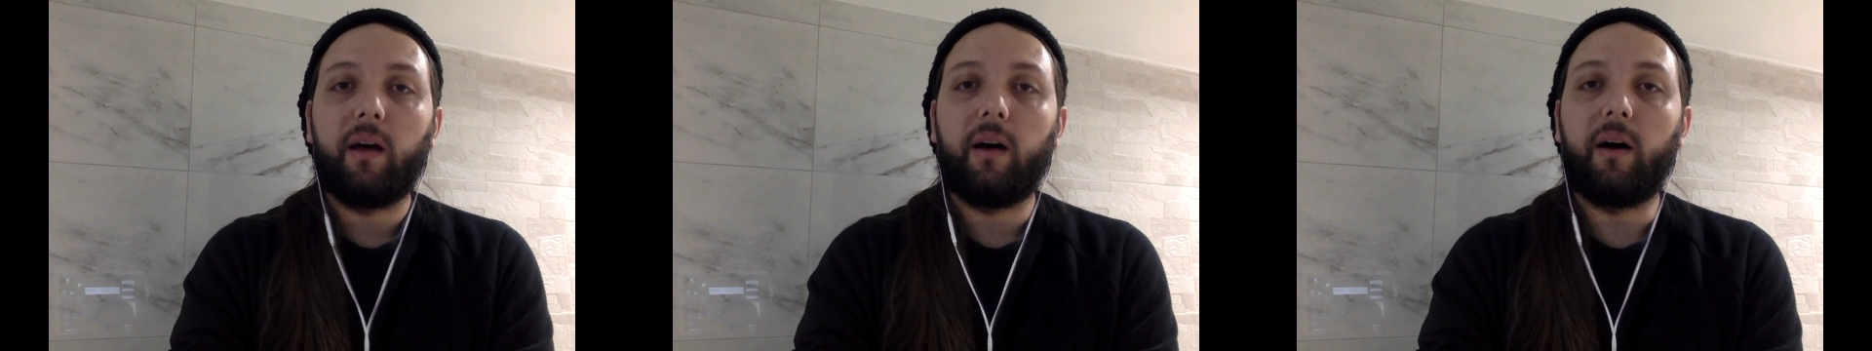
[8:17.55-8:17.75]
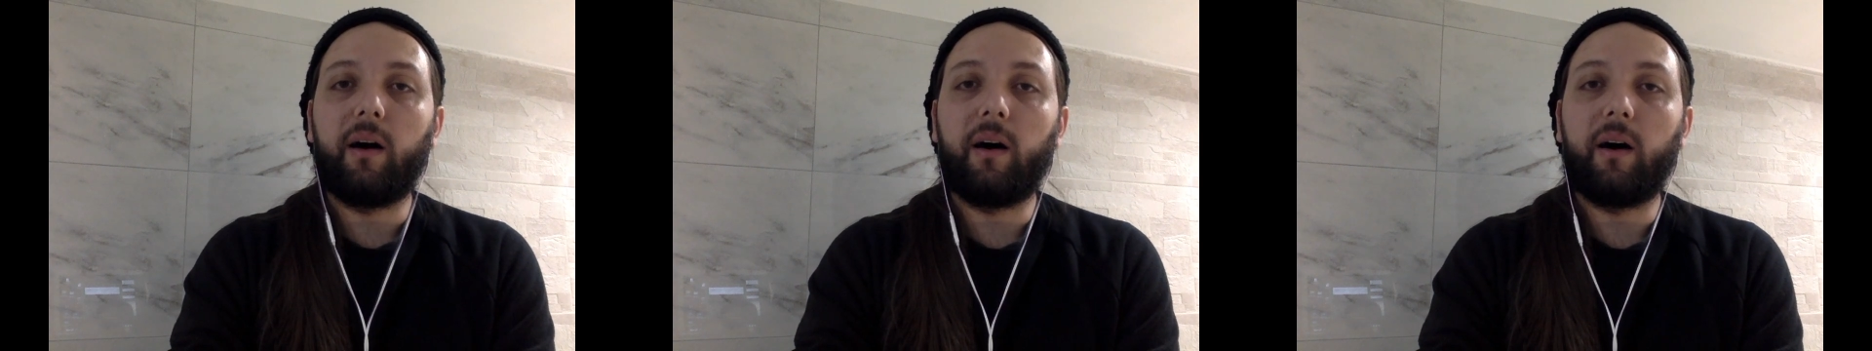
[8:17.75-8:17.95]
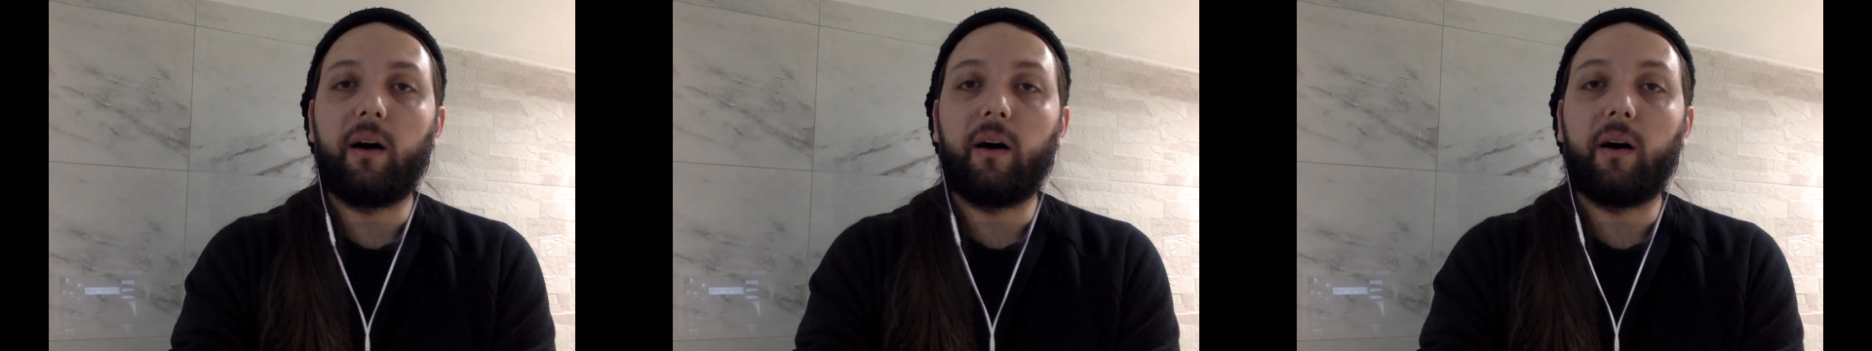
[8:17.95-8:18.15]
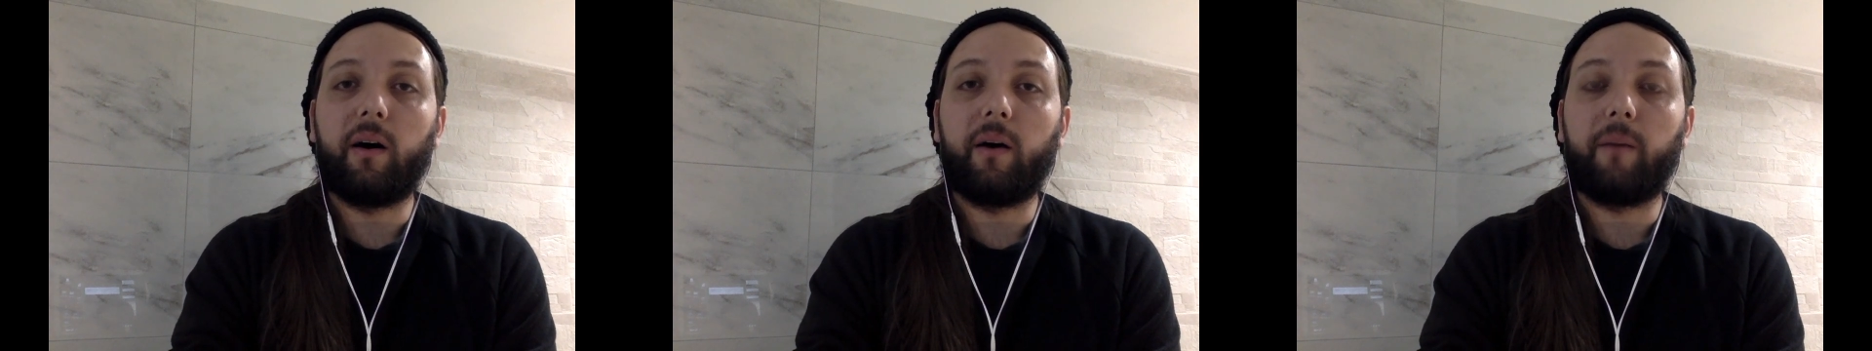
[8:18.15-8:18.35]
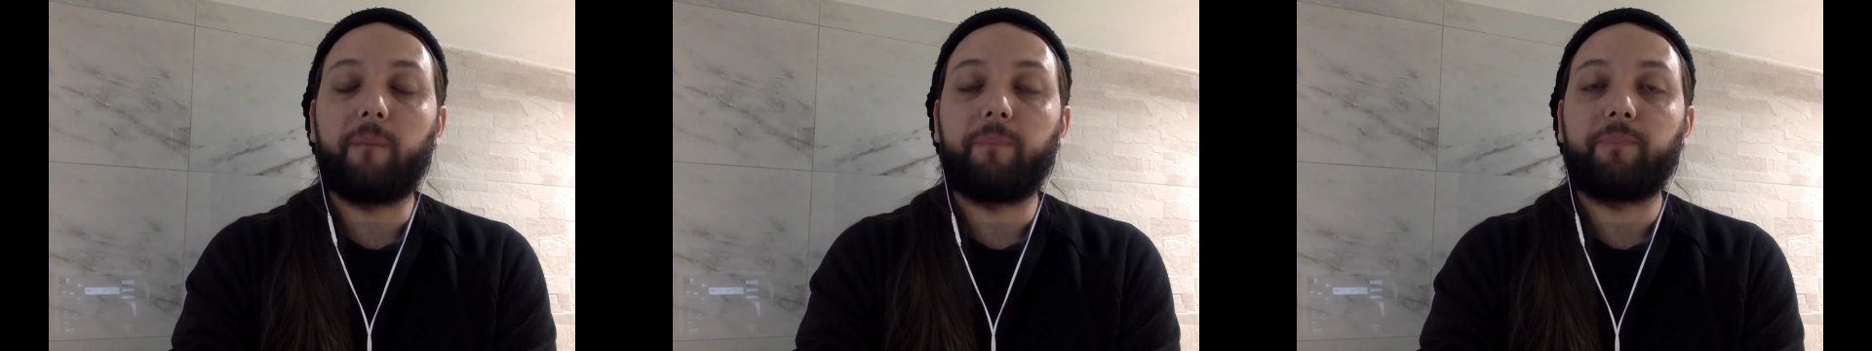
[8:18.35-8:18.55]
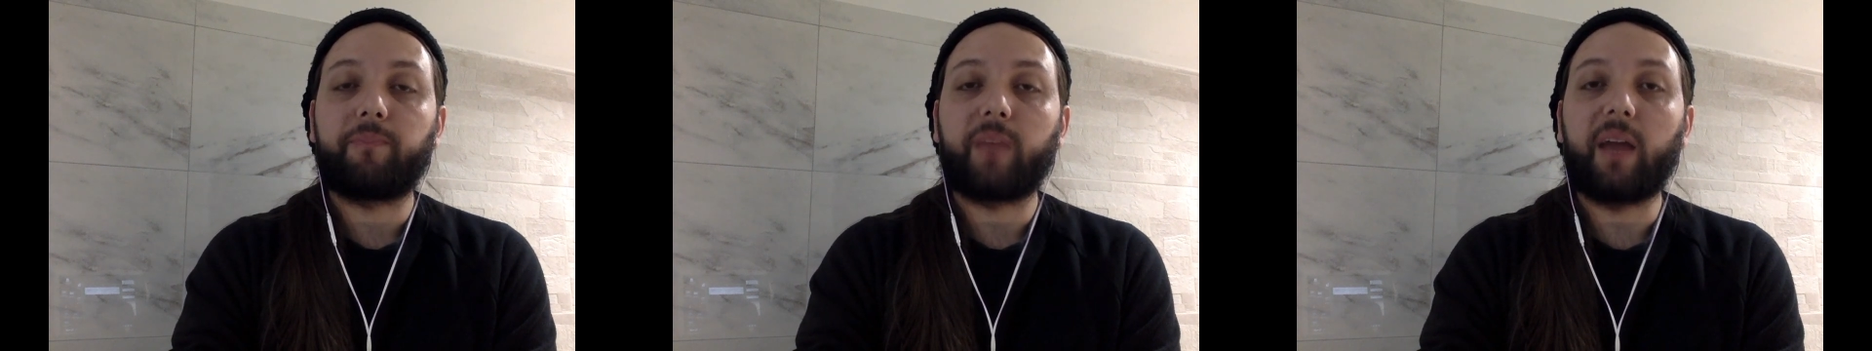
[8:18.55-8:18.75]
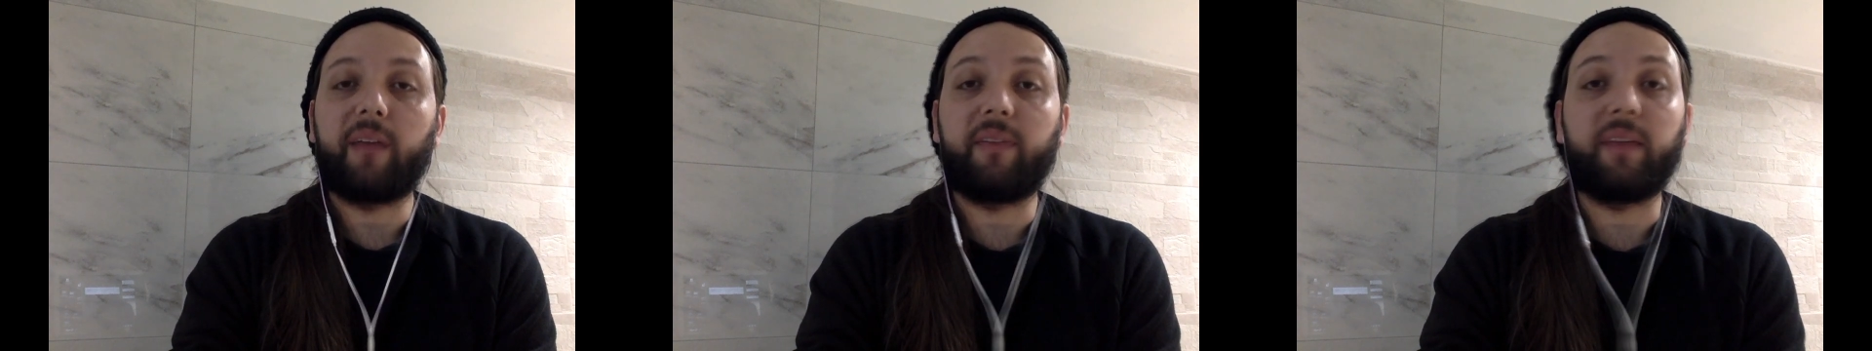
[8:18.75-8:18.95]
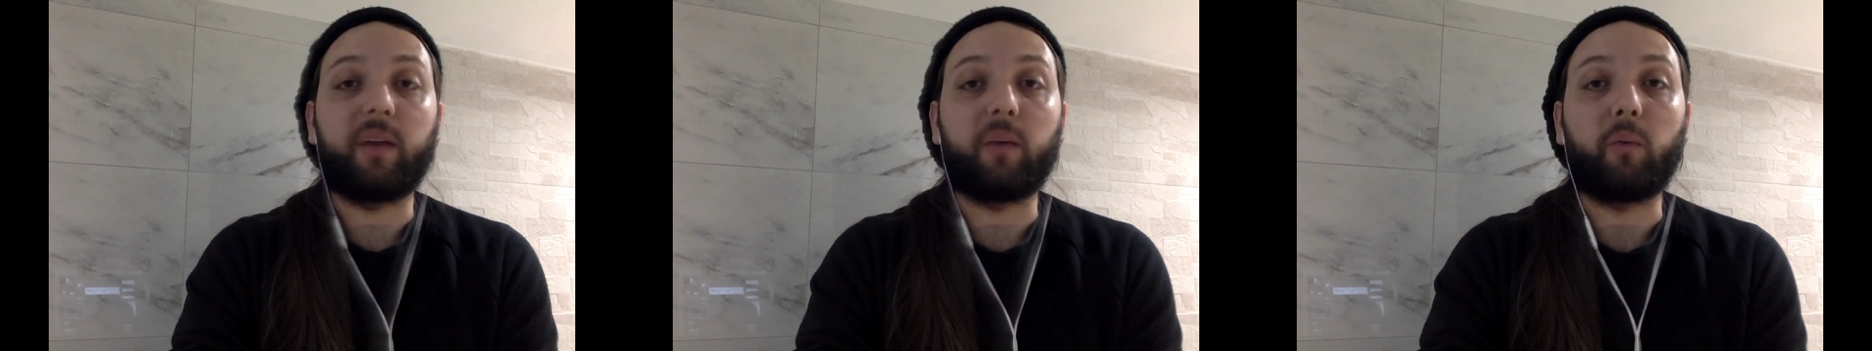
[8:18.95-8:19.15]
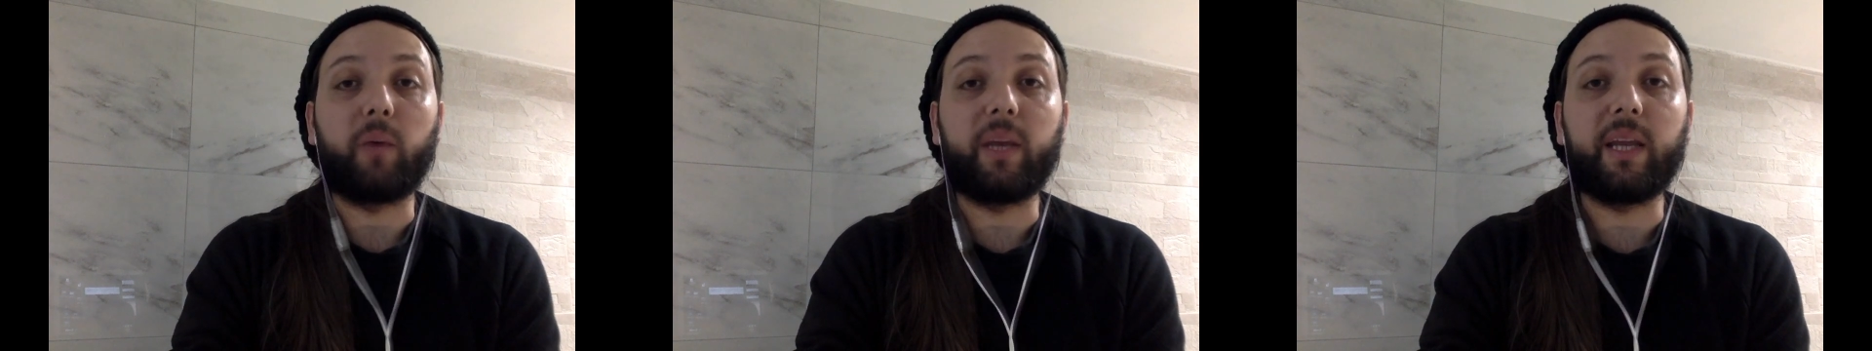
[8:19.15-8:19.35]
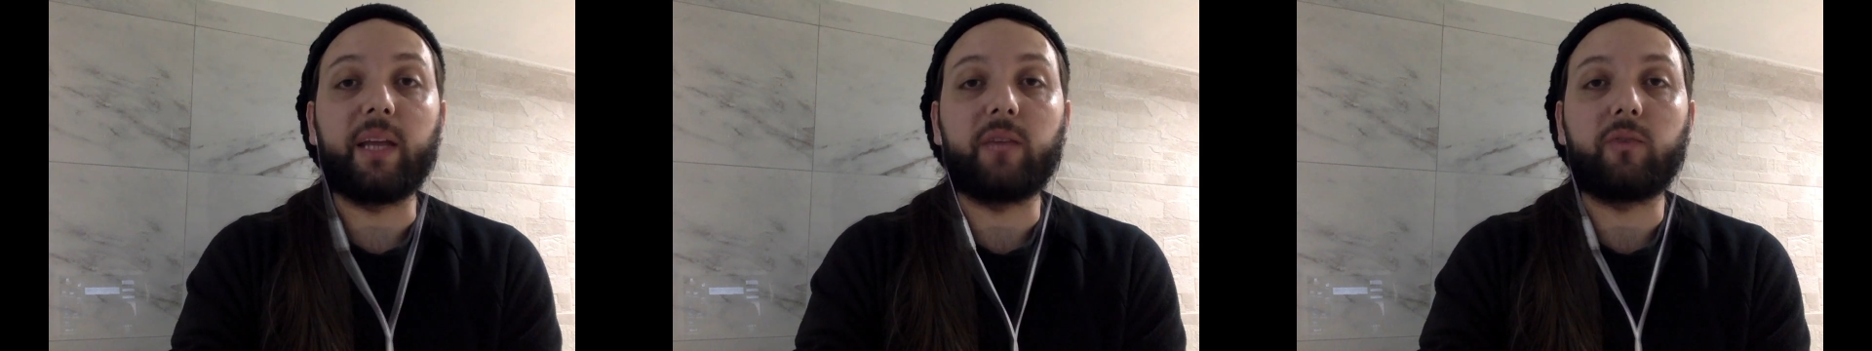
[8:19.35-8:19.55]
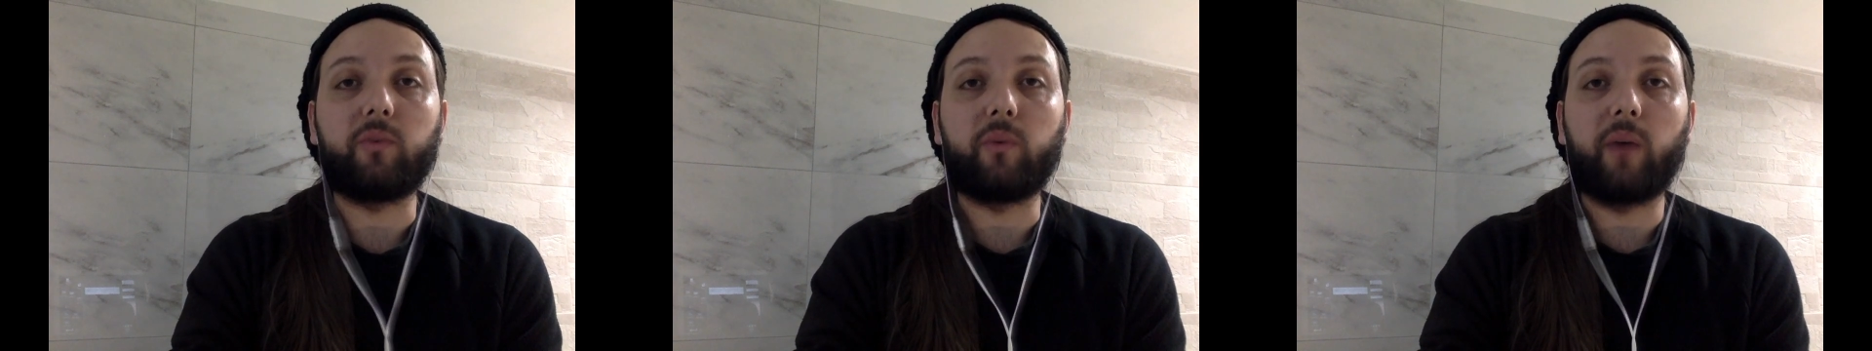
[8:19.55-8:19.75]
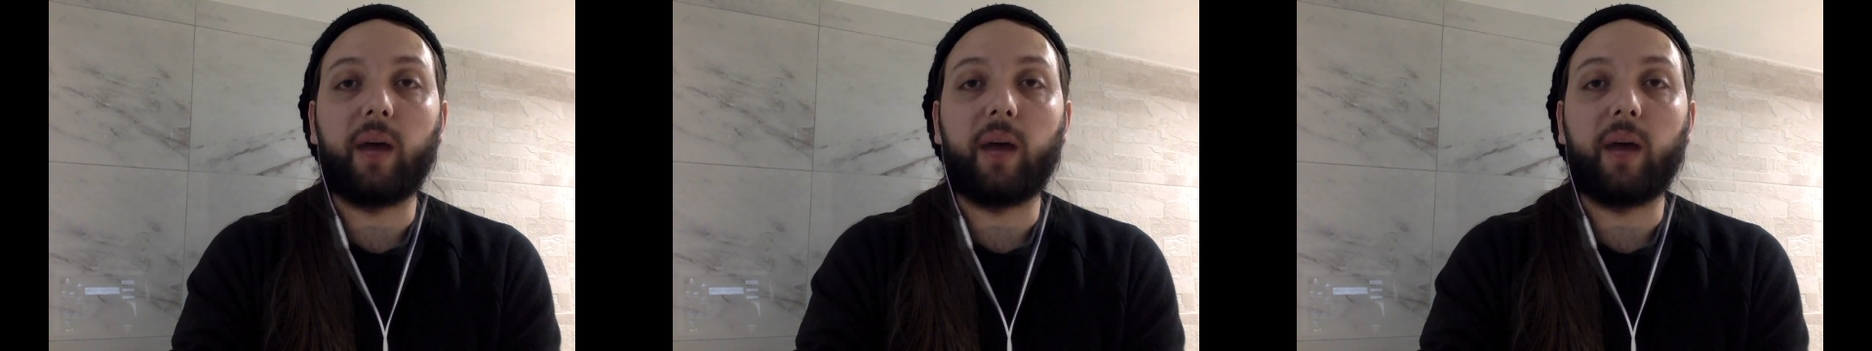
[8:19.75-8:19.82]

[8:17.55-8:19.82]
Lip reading: I think we need to